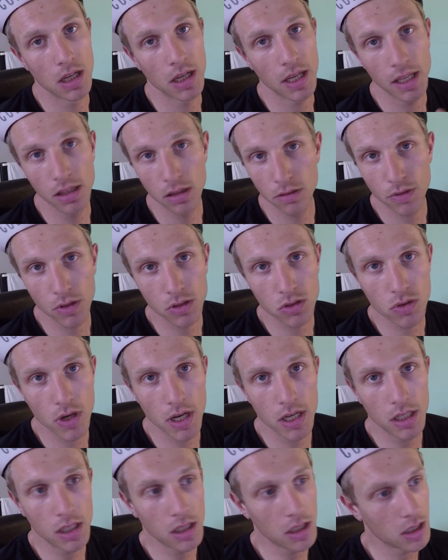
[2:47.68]
interval
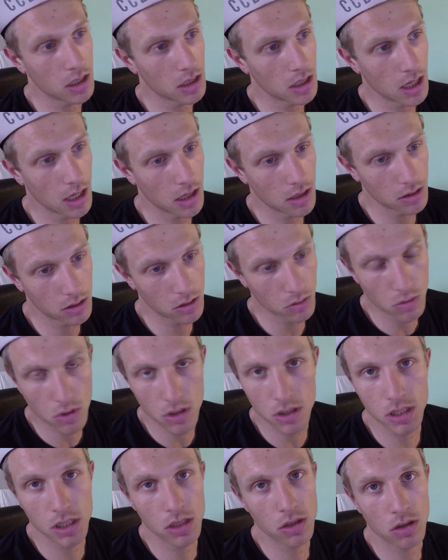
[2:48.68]
training
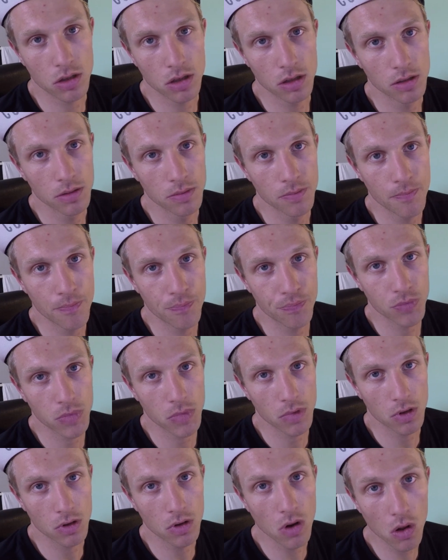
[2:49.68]
towards your
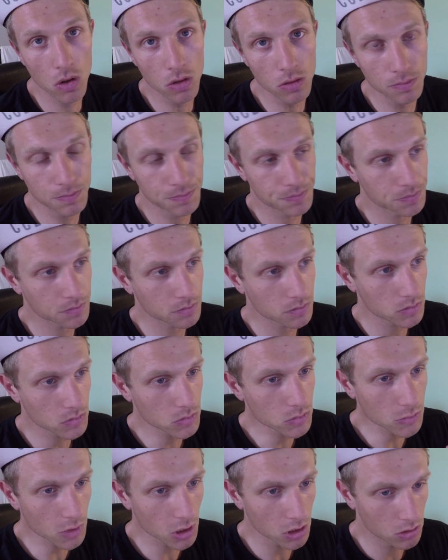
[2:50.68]
goal,
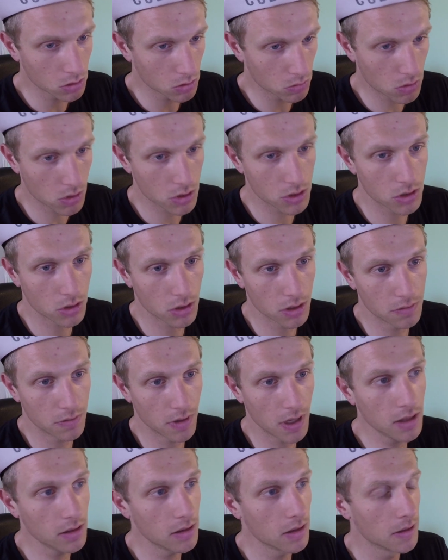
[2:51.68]
towards your
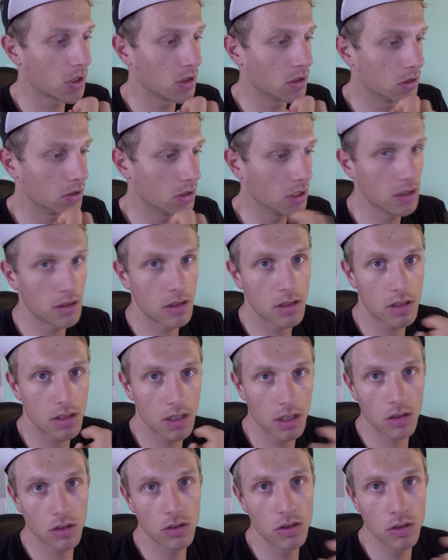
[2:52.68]
event, you need to
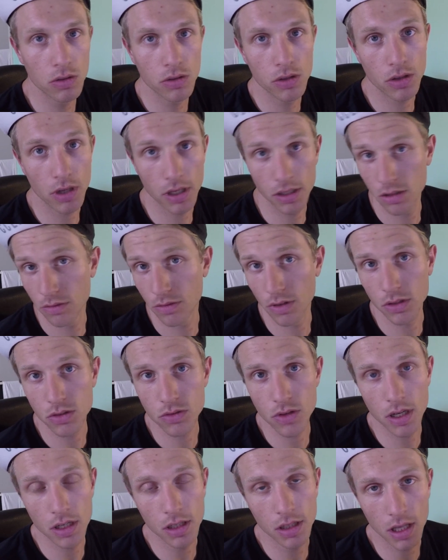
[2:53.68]
still do your interval
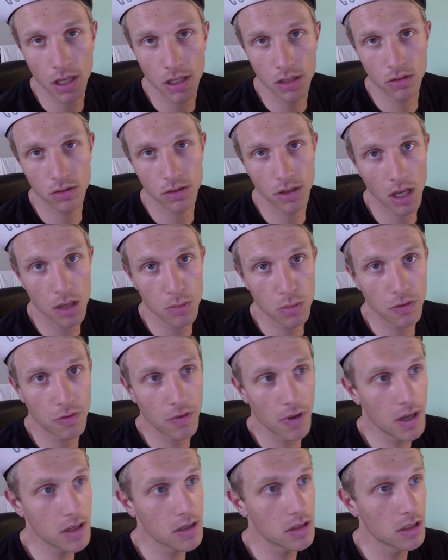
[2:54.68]
training in your taper
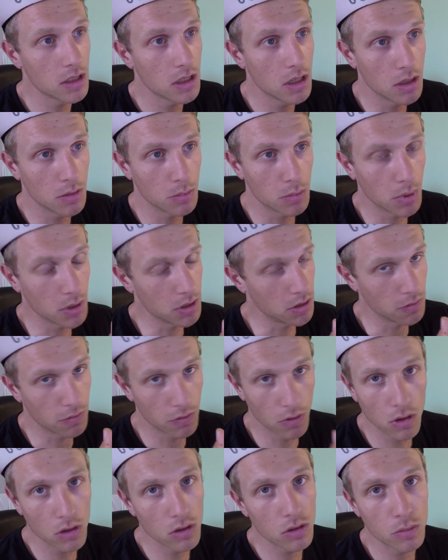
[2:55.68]
phase, but the
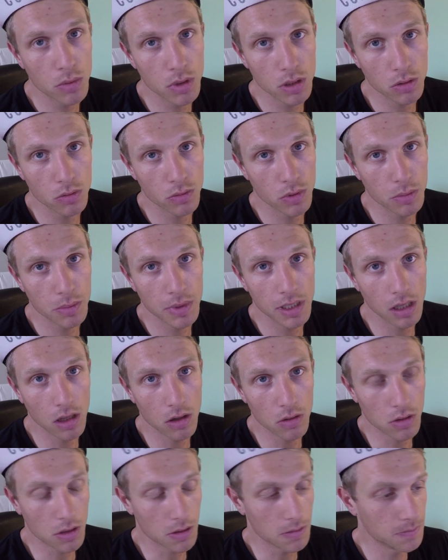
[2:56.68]
volume will be
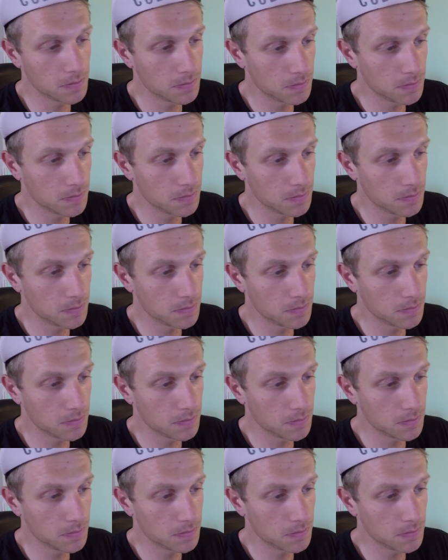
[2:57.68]
lower.